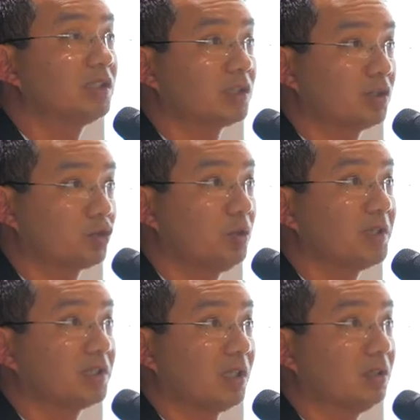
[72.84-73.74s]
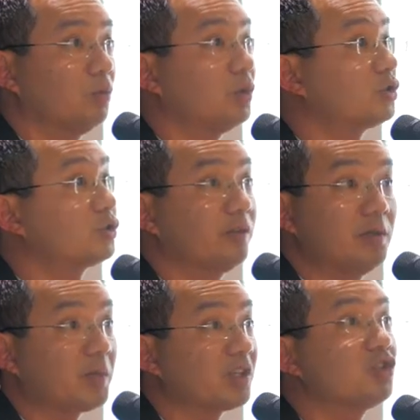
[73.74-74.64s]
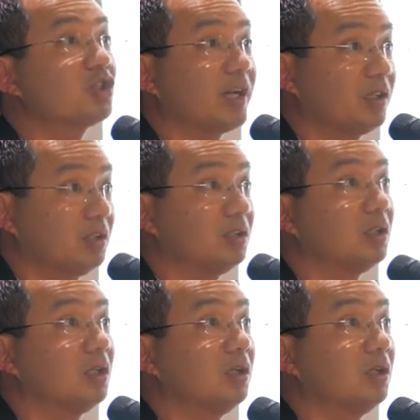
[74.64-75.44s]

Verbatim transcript: 63% was driven by China